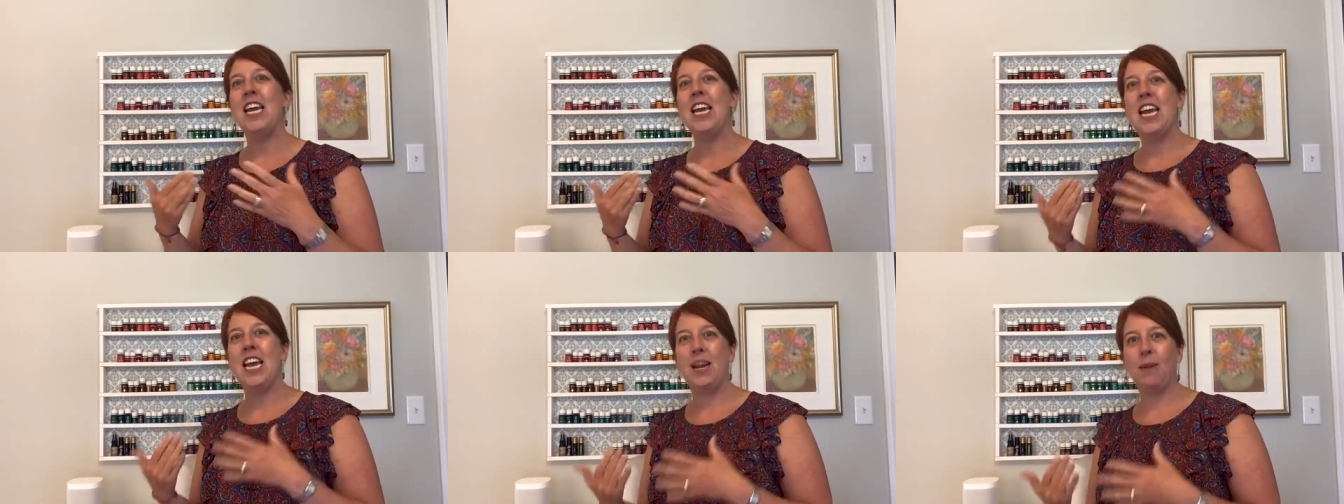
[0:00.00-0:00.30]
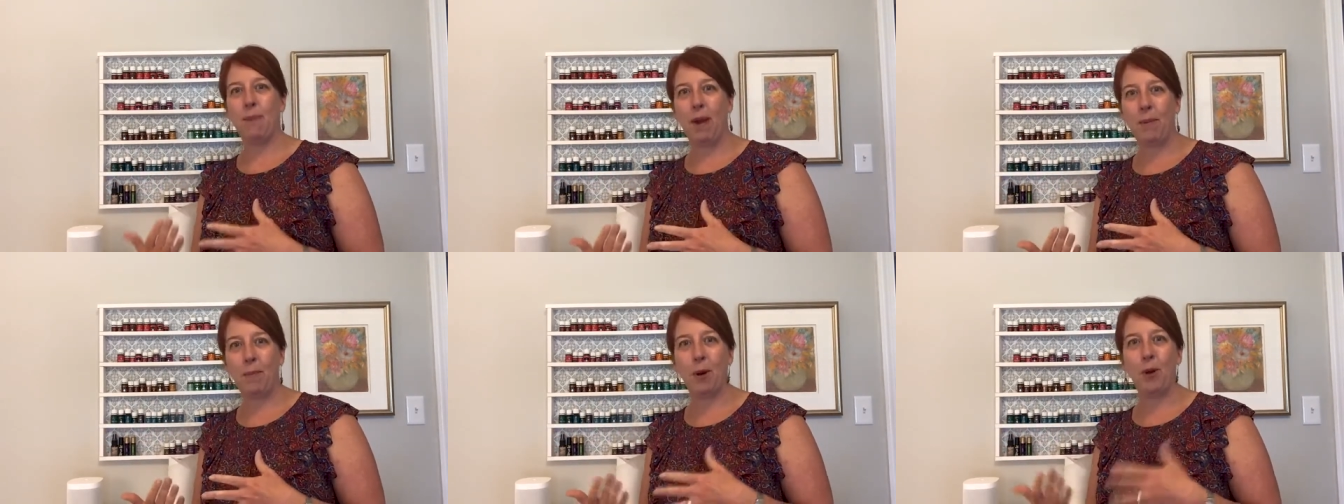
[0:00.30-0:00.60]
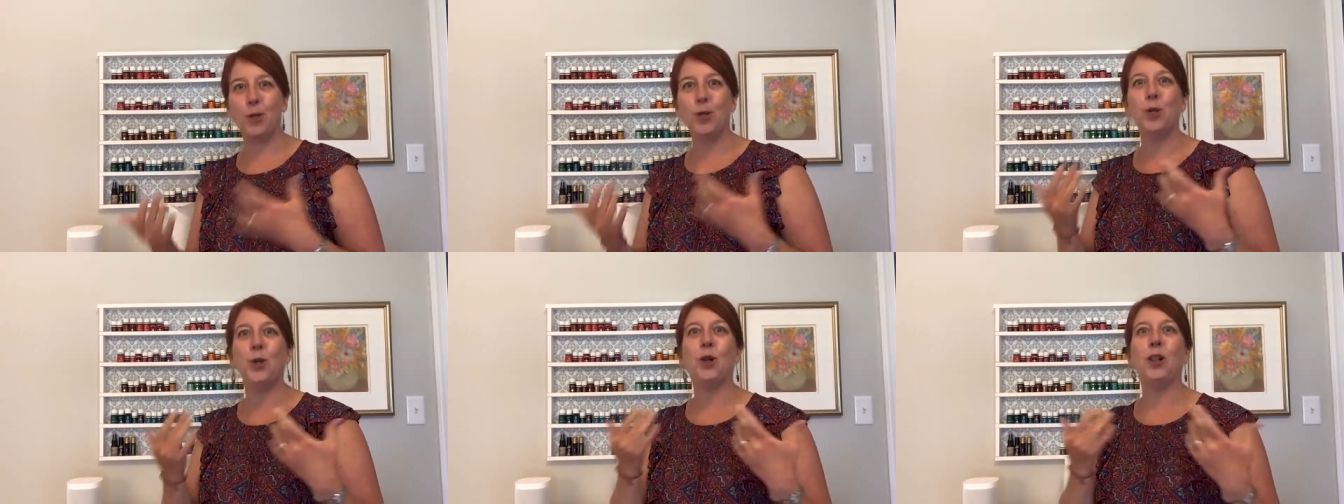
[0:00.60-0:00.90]
in my
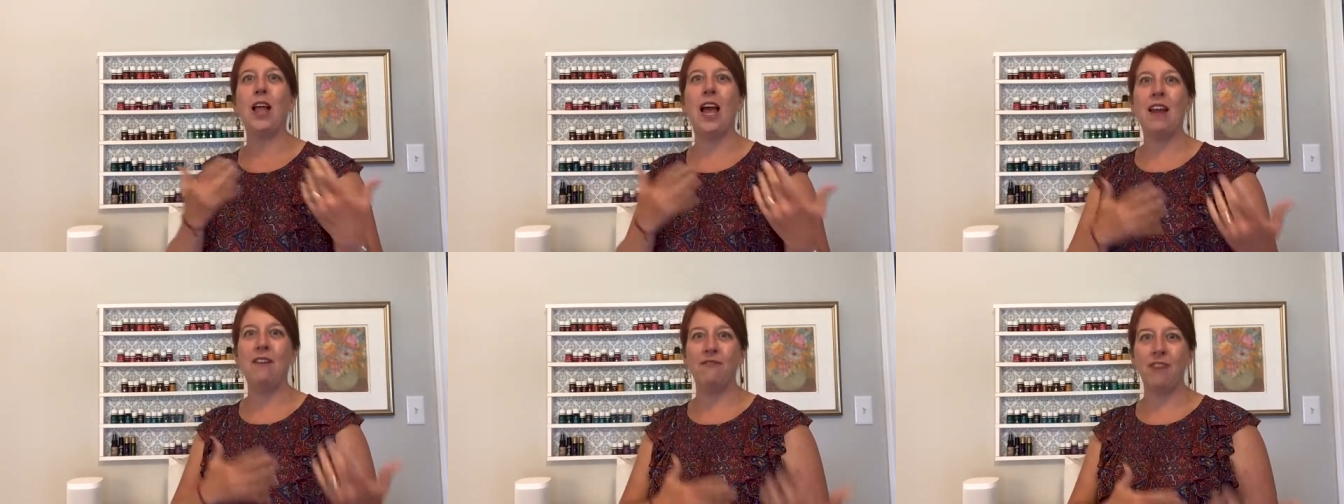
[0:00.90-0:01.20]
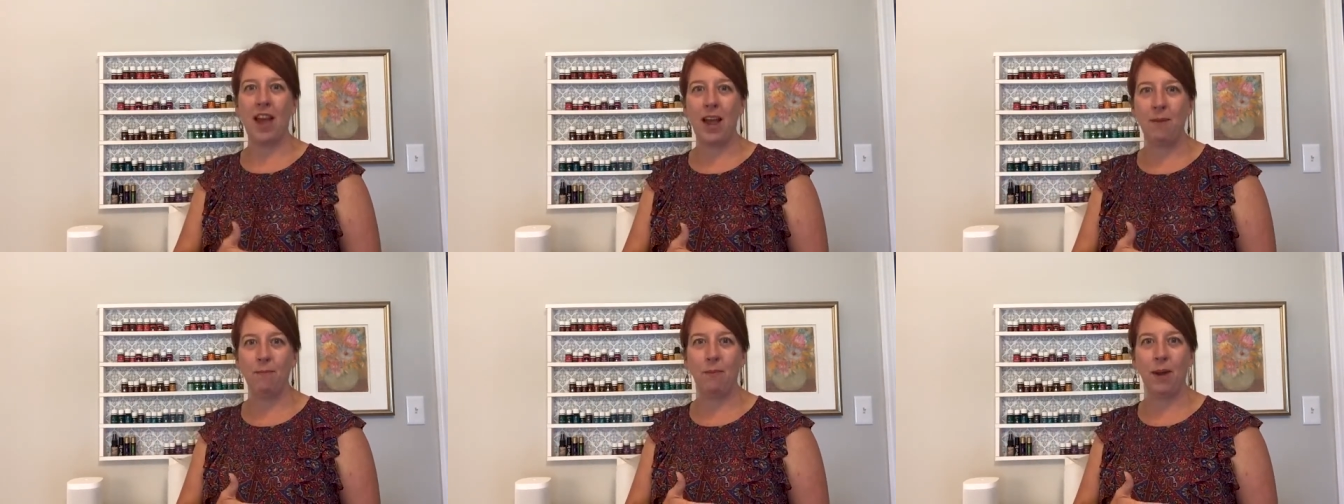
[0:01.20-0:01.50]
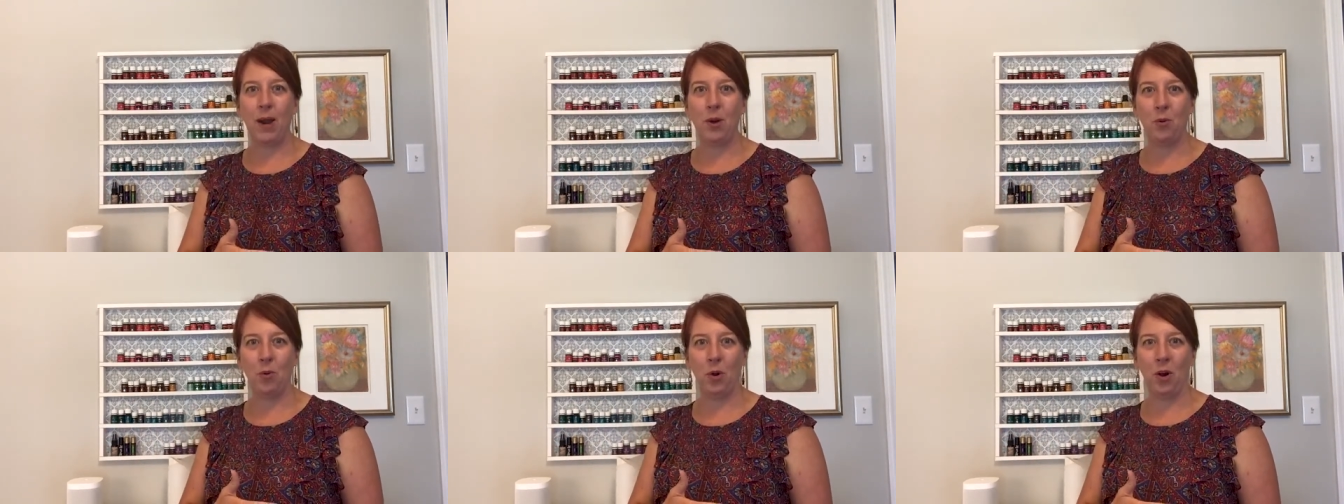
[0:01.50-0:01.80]
personal life and
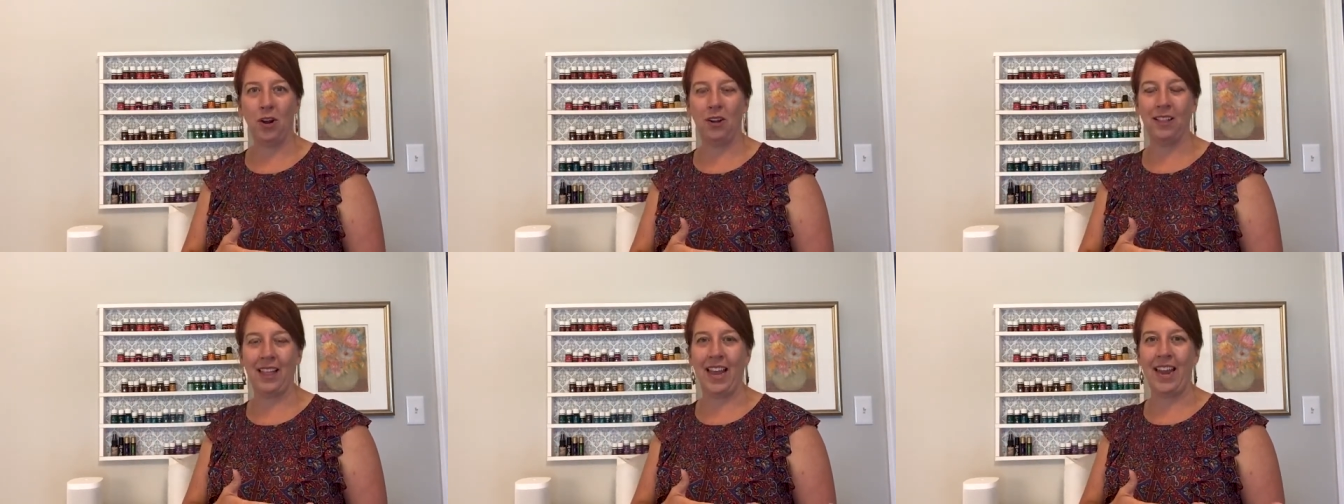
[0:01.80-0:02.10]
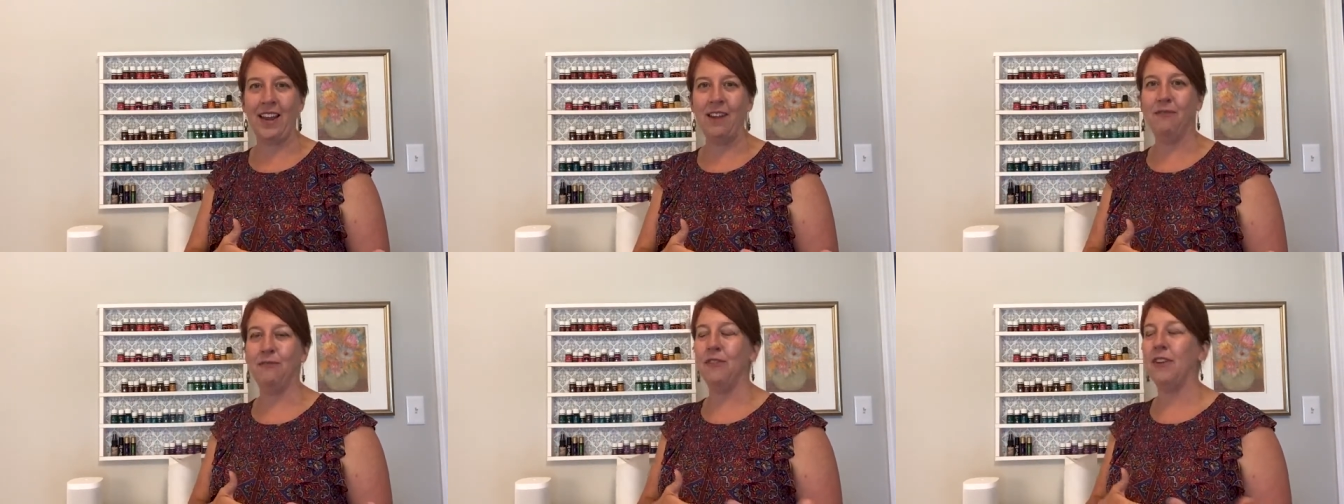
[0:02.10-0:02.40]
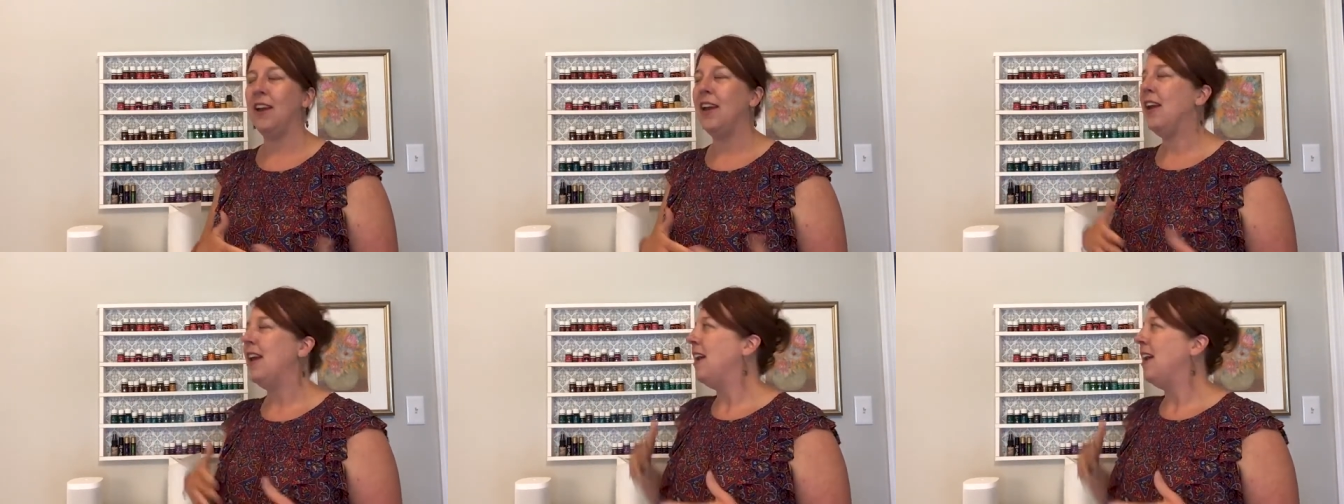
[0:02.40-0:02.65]
my work life.